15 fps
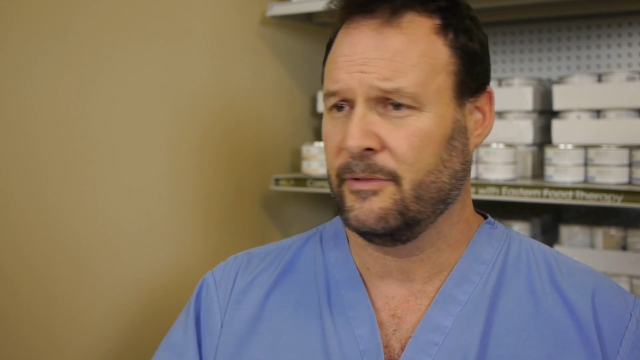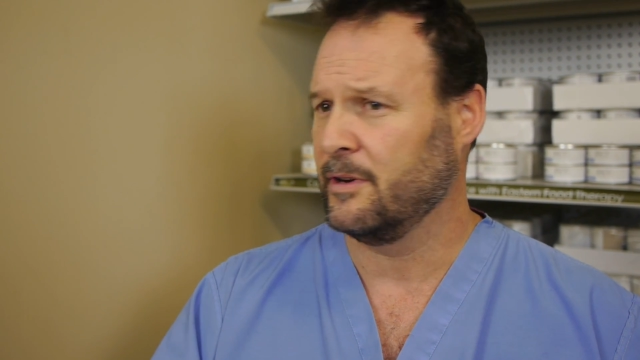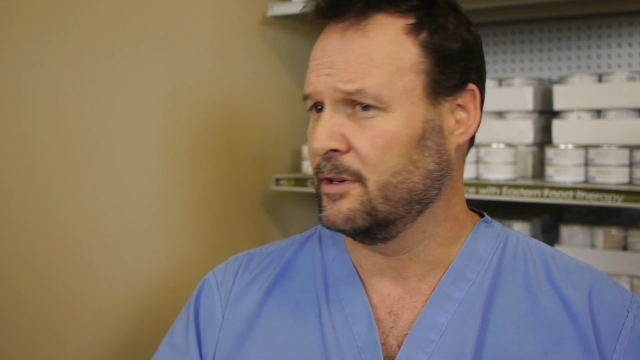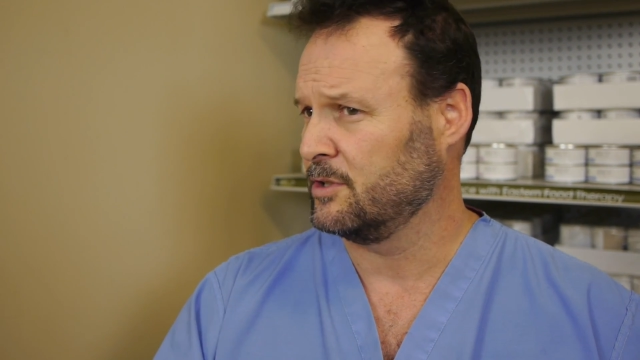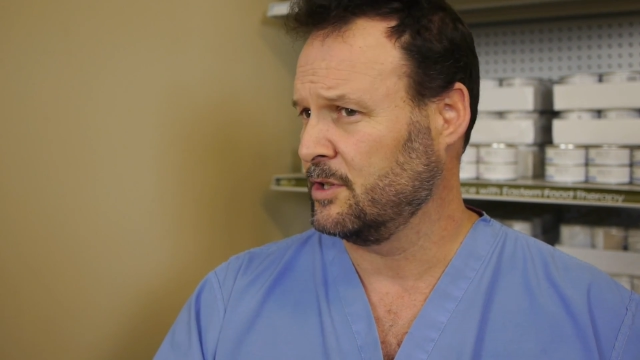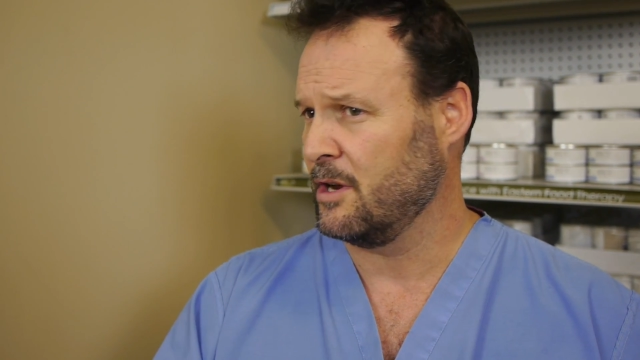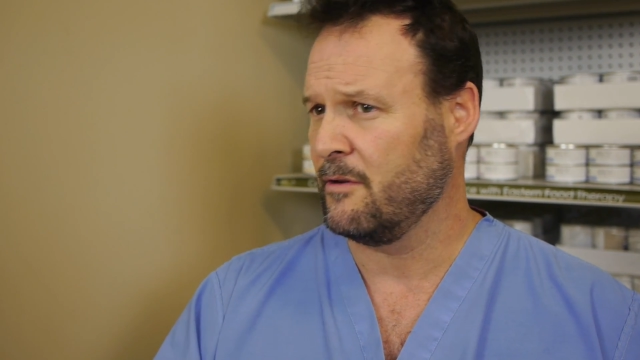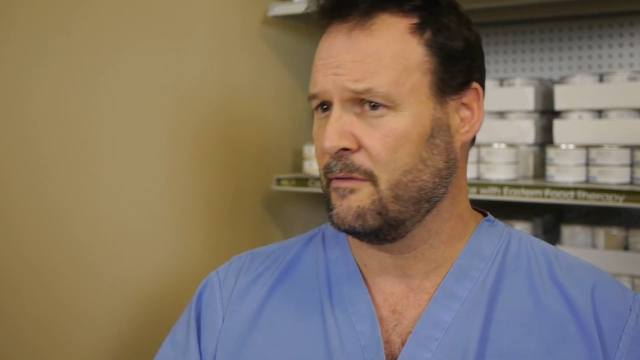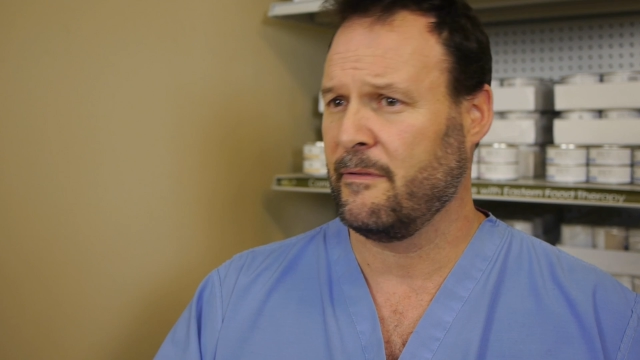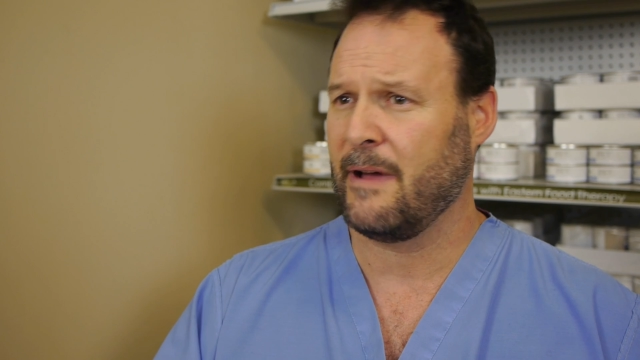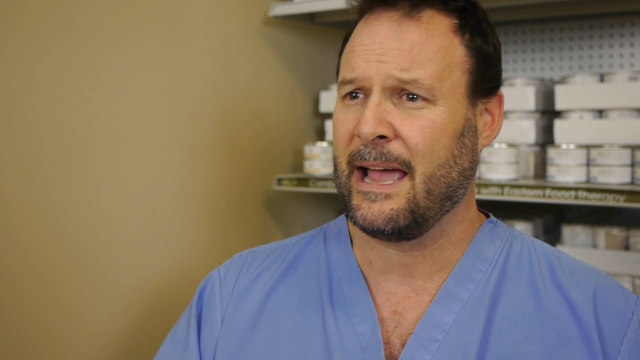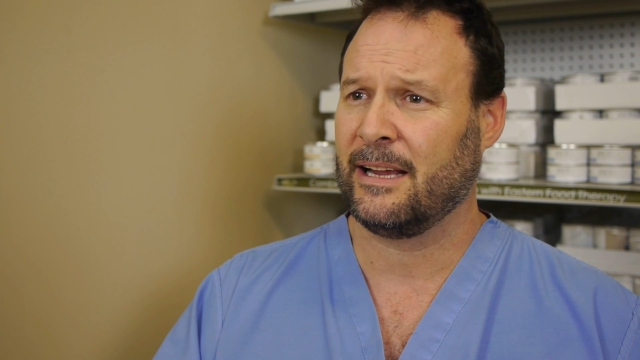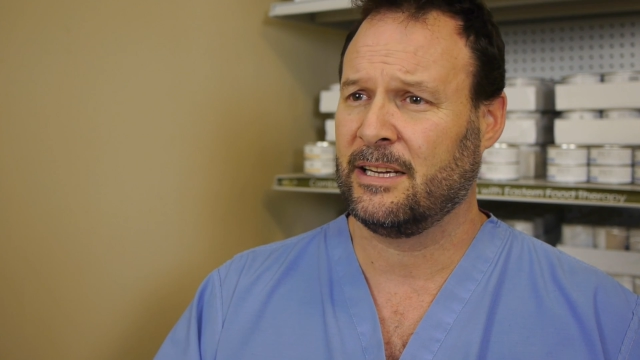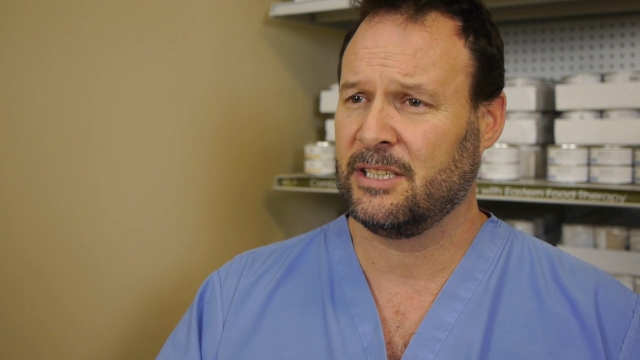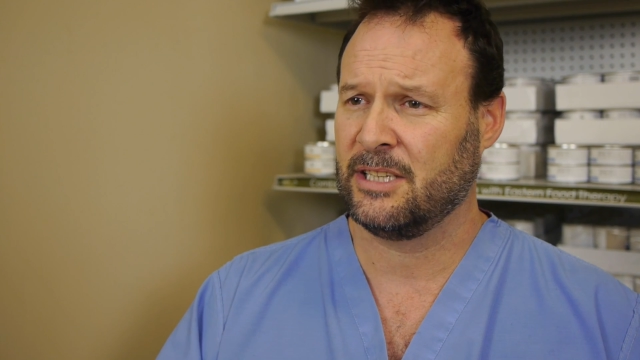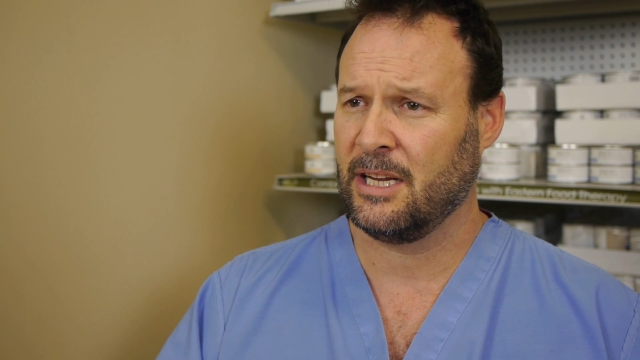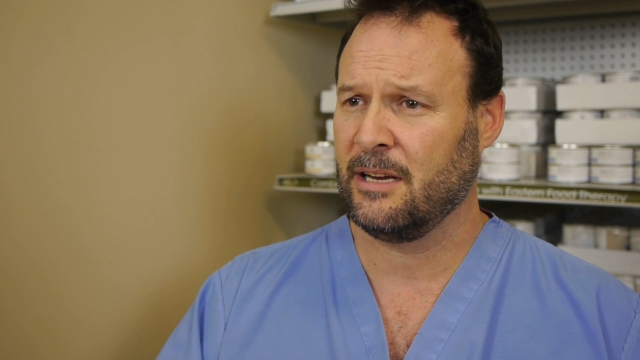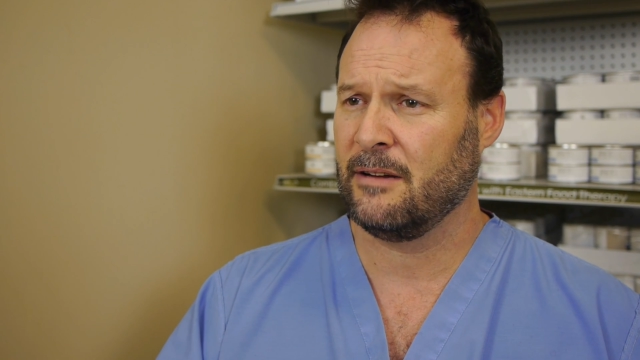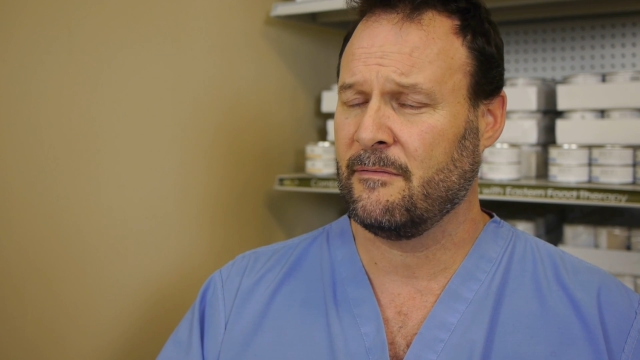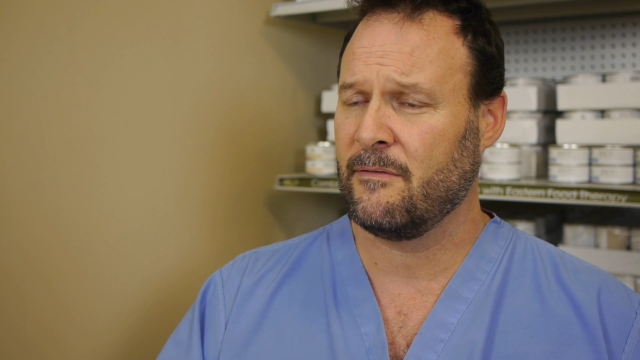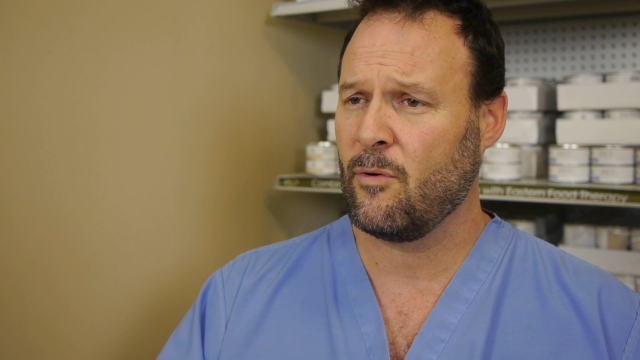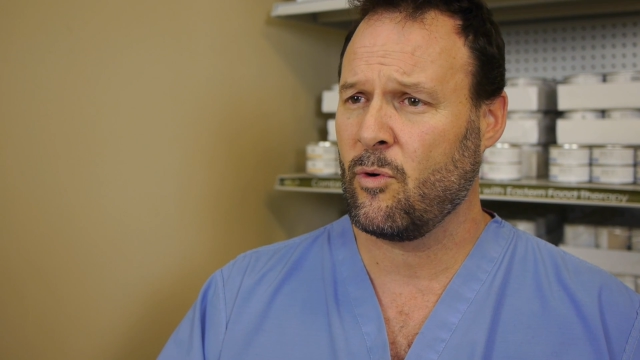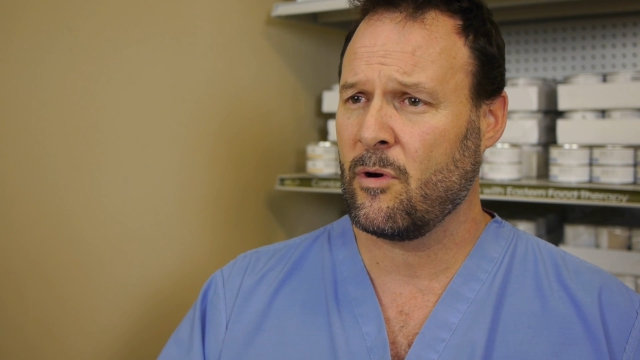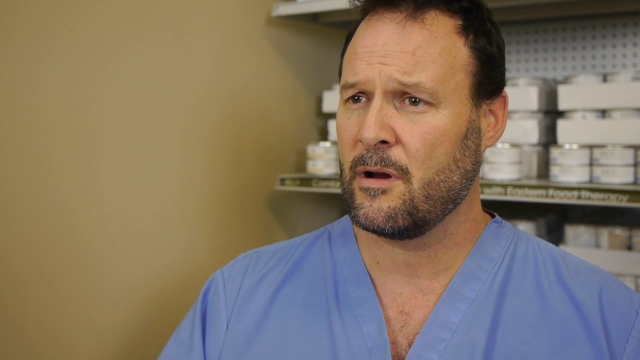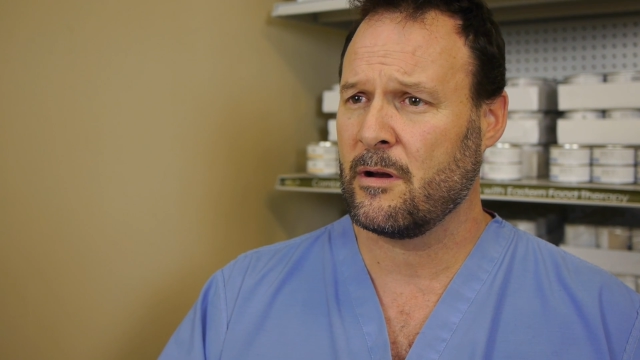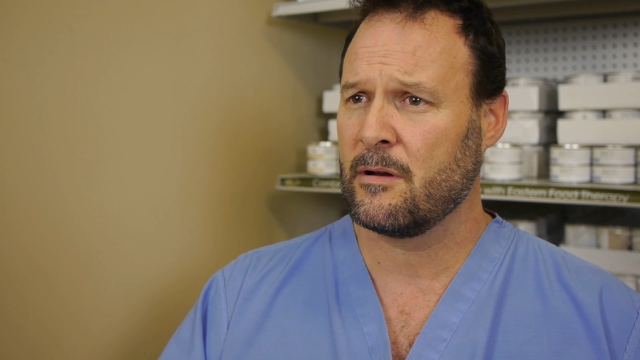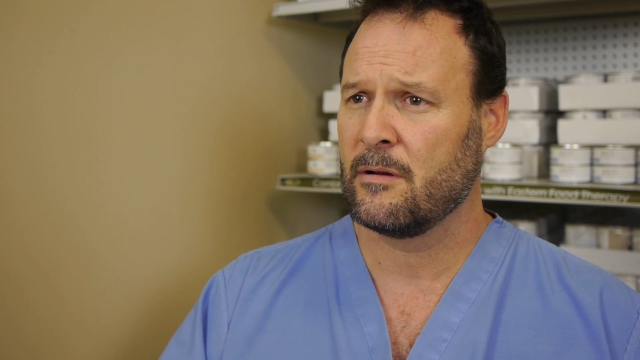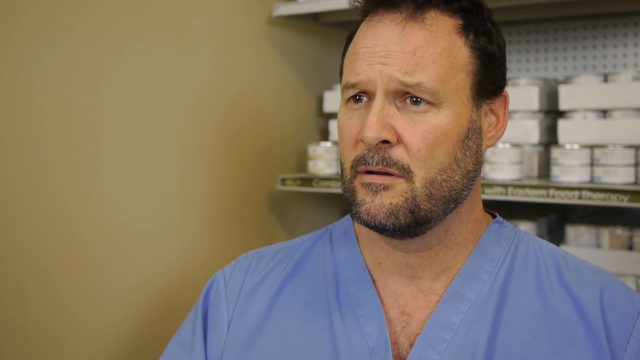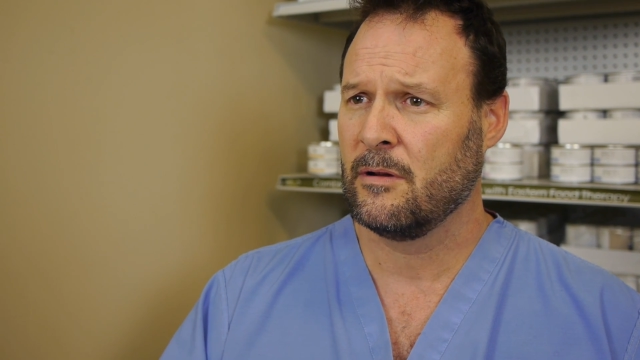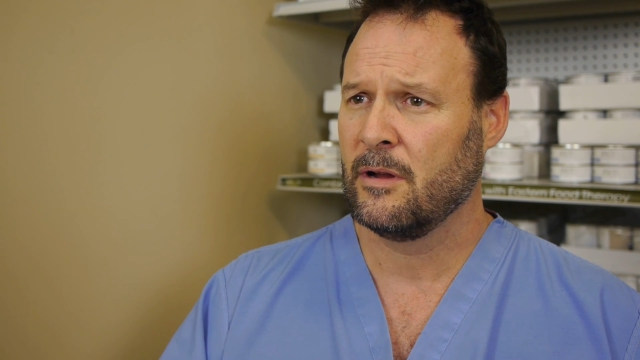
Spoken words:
There's no vaccine for it.